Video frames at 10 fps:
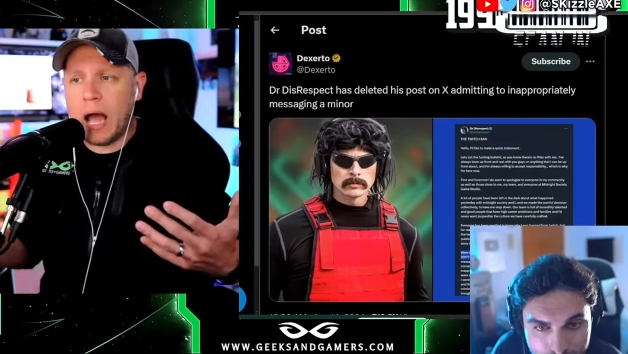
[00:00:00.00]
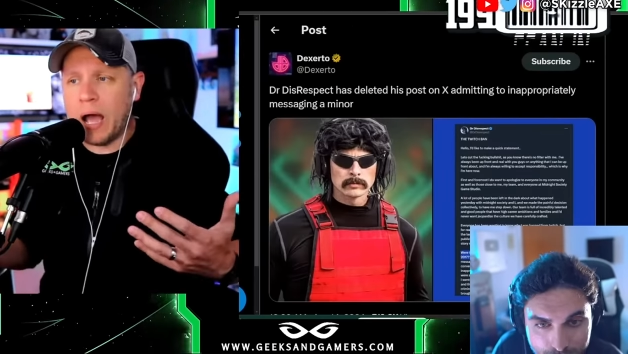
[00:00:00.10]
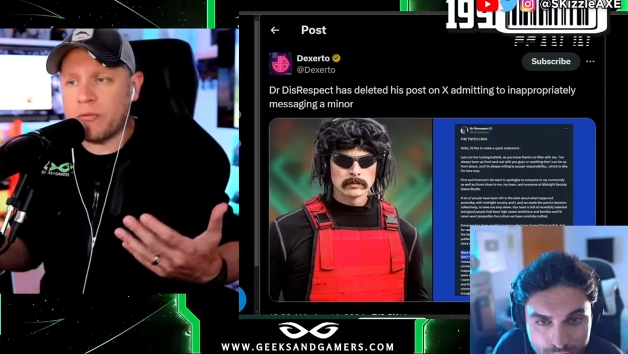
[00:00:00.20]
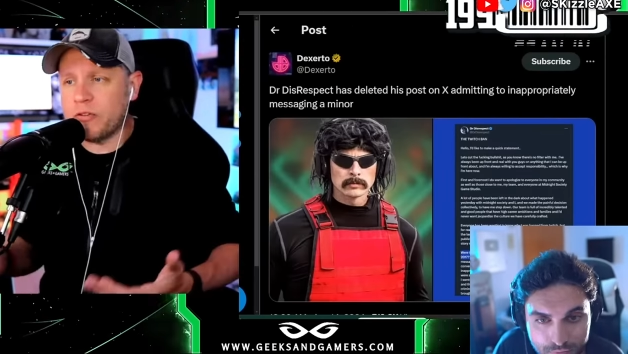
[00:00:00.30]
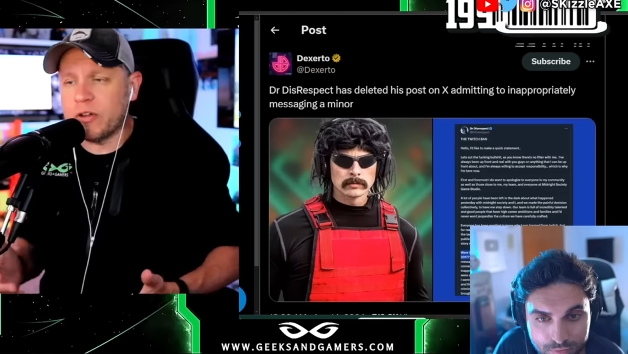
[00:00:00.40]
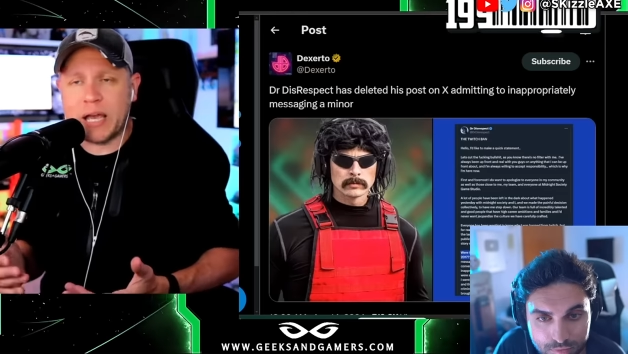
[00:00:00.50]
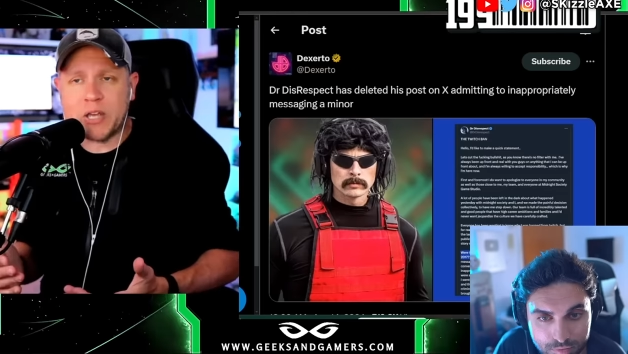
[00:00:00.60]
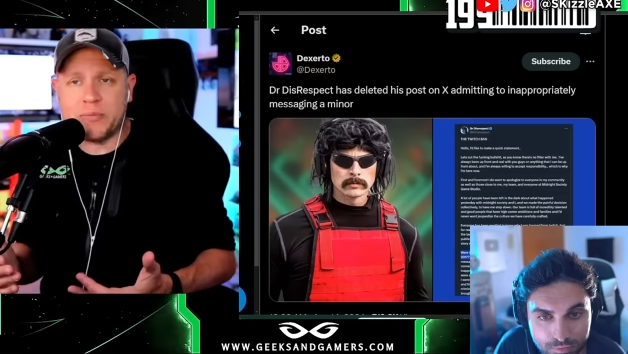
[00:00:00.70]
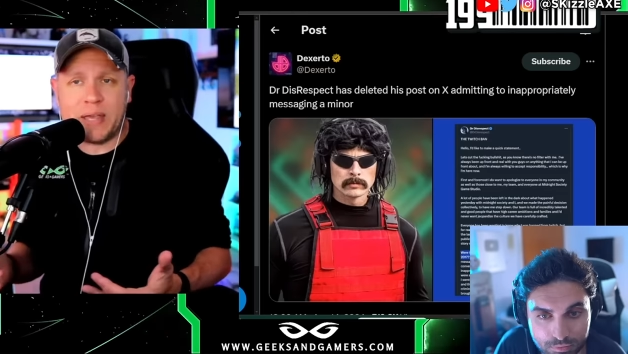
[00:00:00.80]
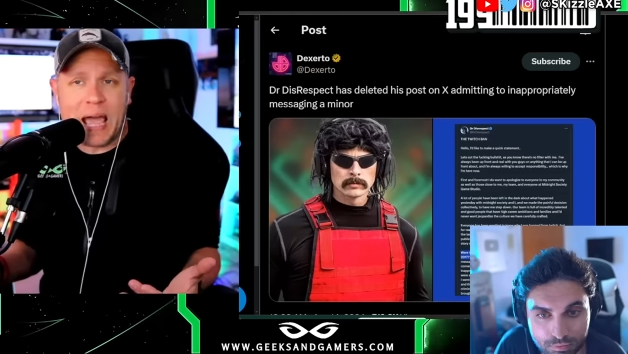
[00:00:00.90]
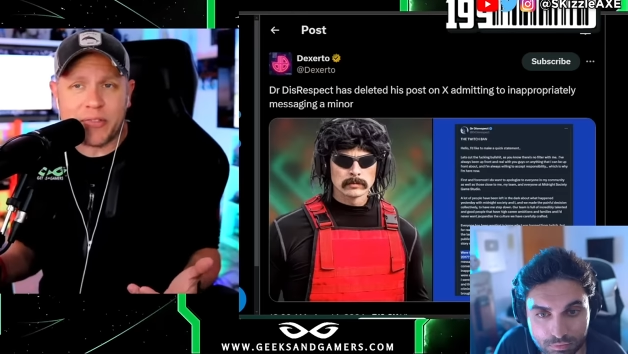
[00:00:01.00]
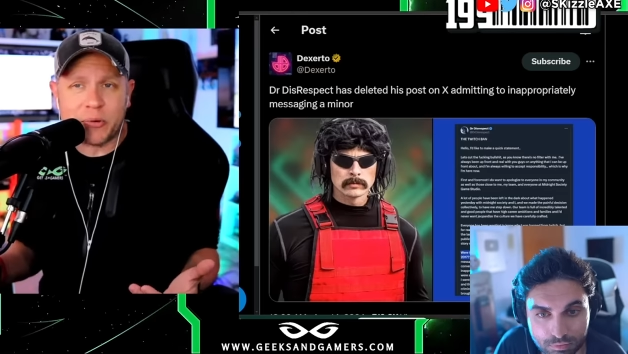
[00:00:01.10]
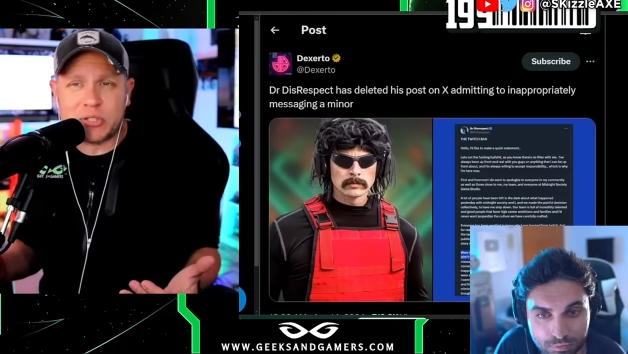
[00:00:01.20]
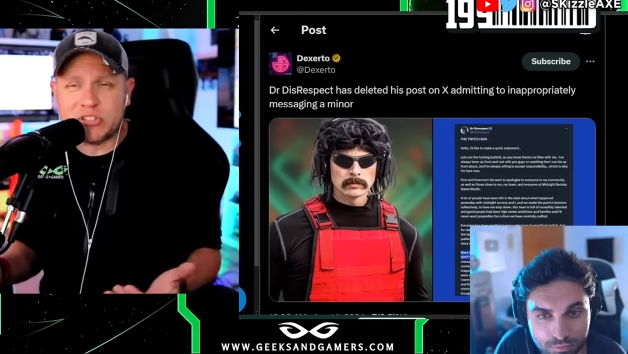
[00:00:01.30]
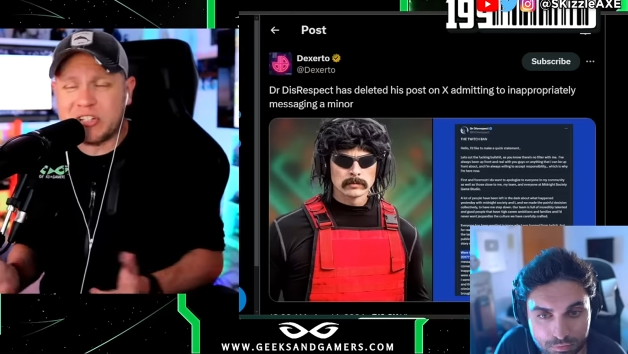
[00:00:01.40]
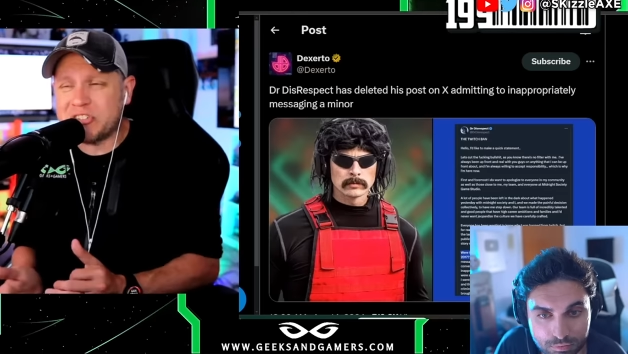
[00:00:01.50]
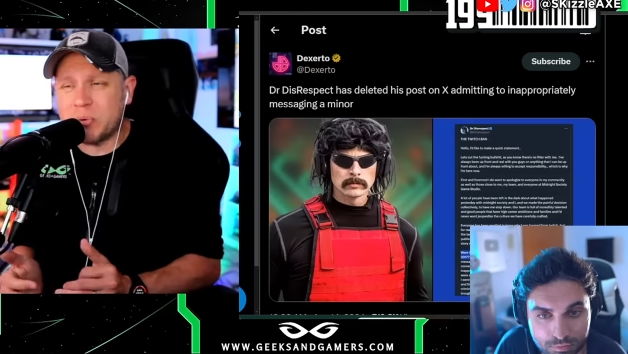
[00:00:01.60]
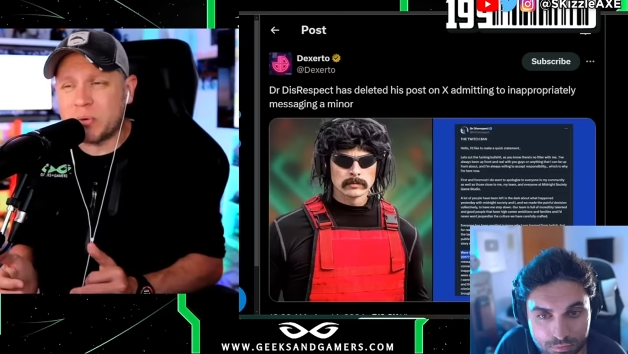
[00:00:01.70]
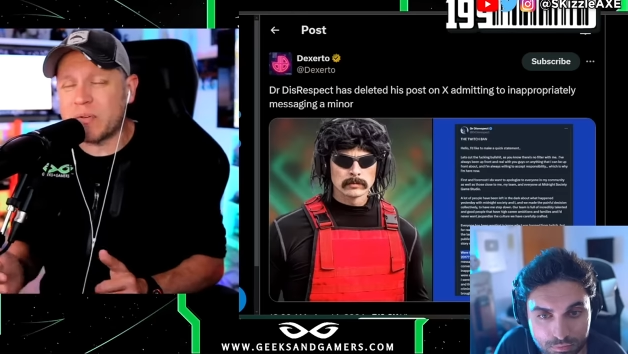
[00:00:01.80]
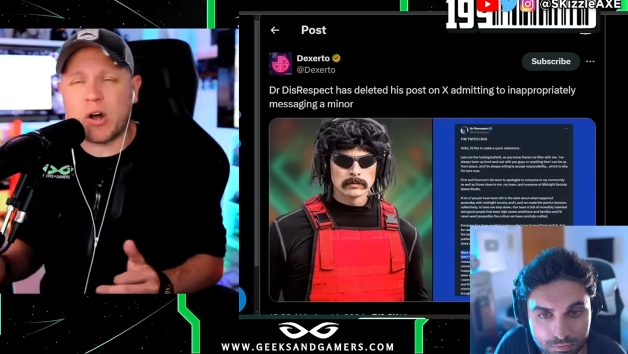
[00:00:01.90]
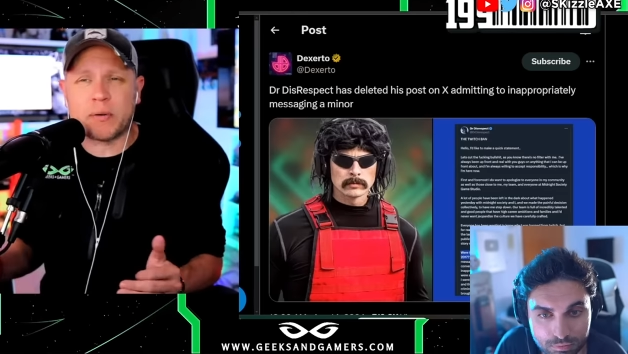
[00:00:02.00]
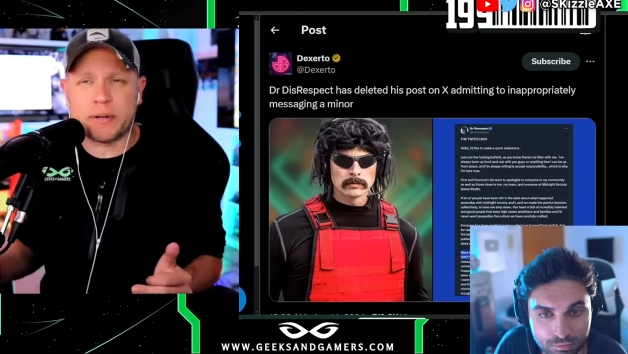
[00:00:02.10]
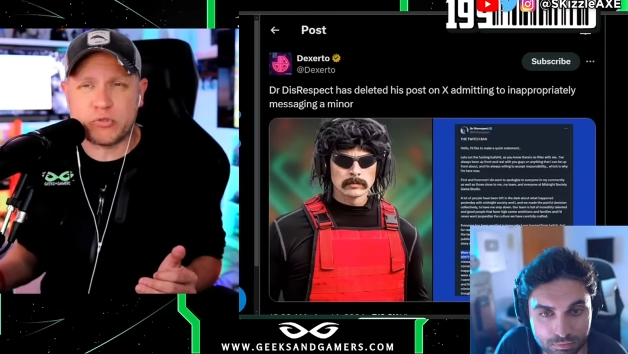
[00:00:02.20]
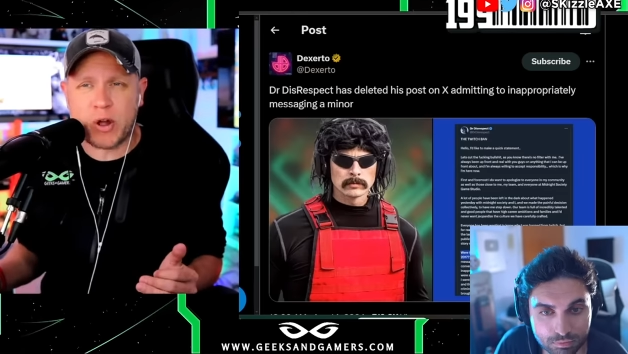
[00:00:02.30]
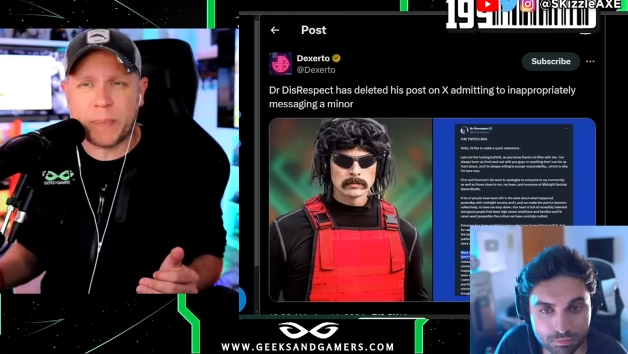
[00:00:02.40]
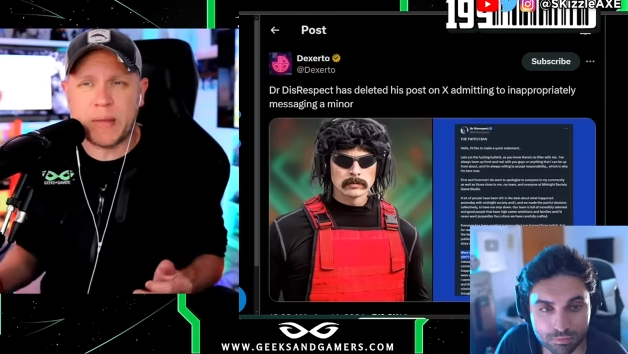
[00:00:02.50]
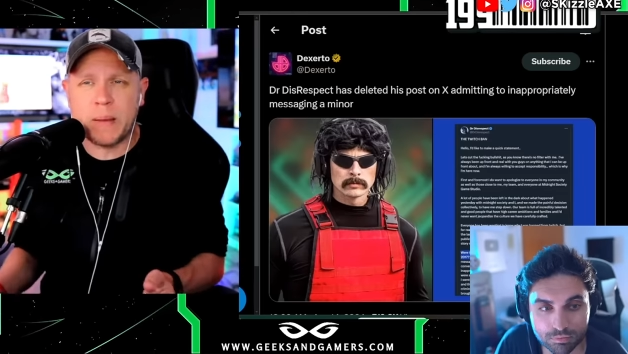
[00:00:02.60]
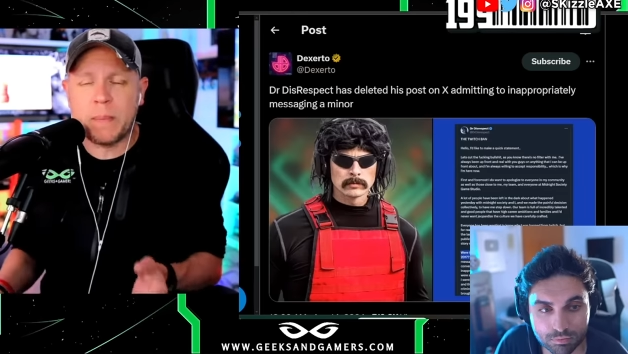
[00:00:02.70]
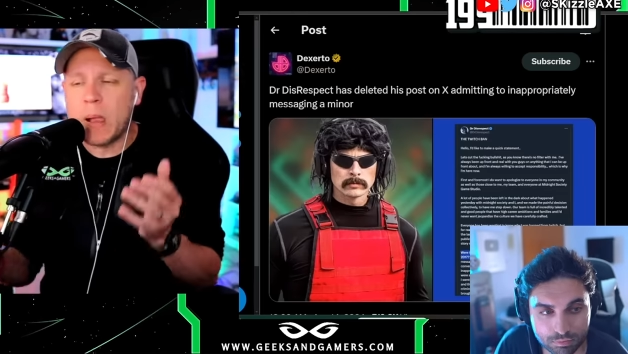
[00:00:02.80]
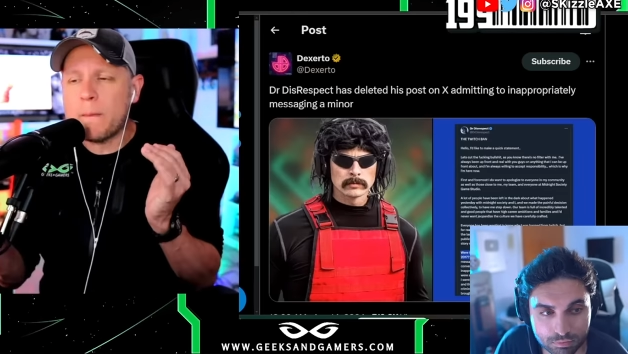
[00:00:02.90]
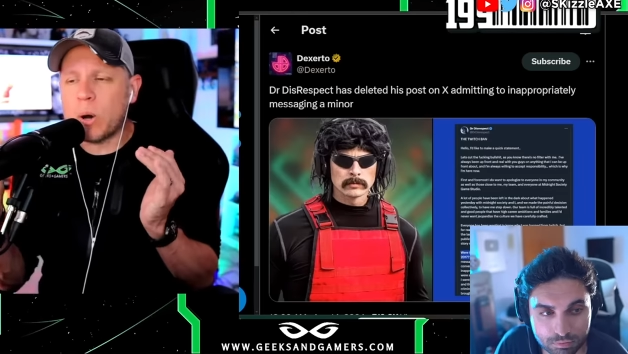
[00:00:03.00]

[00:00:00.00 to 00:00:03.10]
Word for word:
Speaker 1: I feel like if he had the receipts, he would have already dropped them.